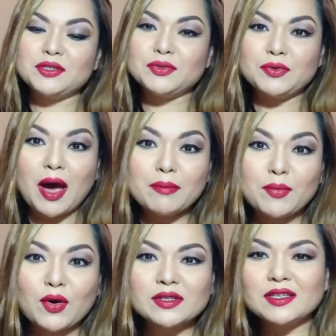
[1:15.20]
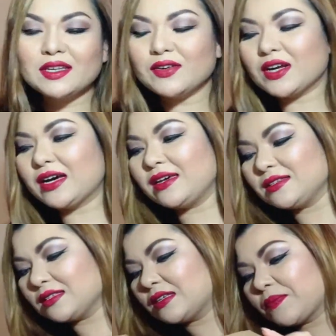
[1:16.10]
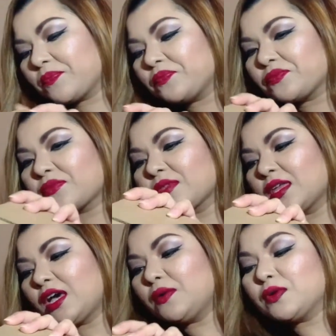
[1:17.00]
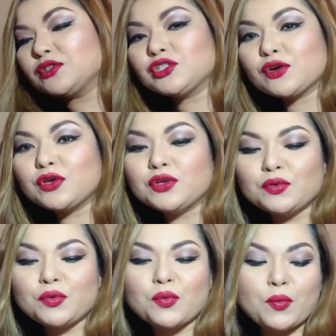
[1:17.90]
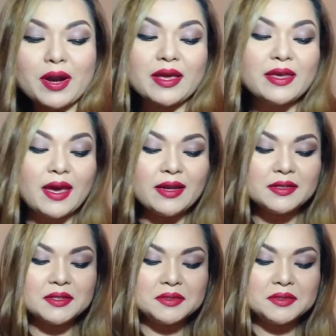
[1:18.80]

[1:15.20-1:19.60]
do unboxing now, guys. I want to show you what I get